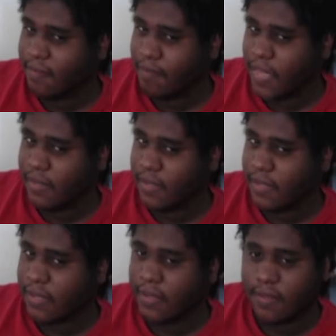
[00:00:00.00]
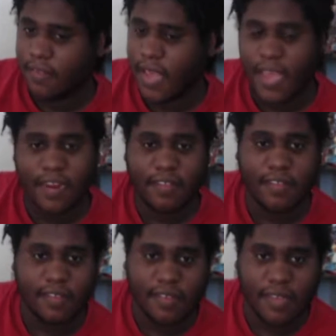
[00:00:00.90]
basically. And it's
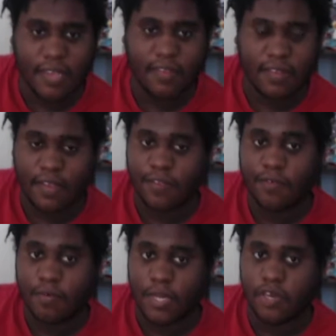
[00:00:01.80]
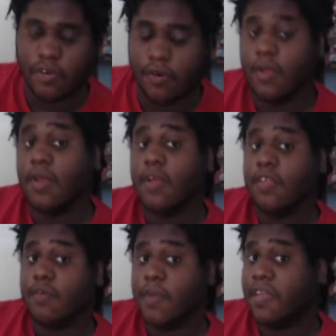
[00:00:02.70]
a 6/6 creature.
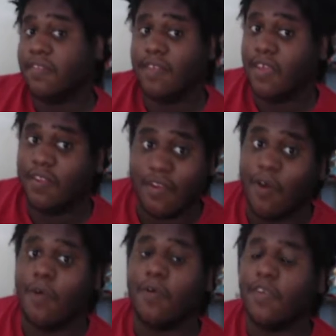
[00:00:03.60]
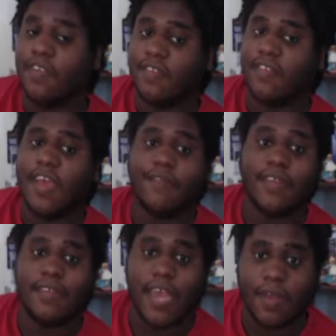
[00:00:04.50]
You might say no, it doesn't have a
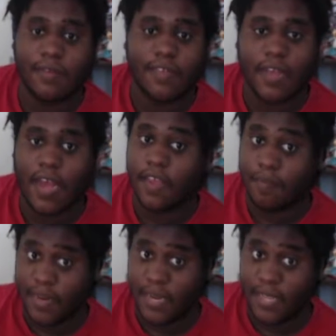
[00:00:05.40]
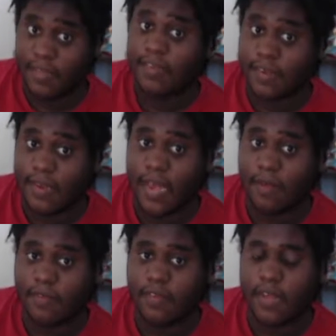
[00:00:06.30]
downside, but it is a
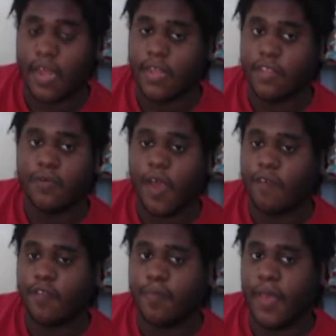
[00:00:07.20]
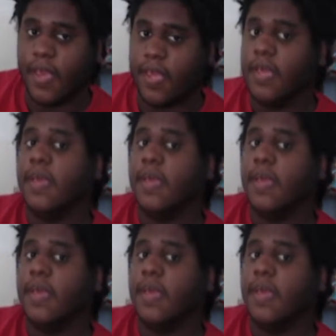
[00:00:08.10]
downside. You have to pay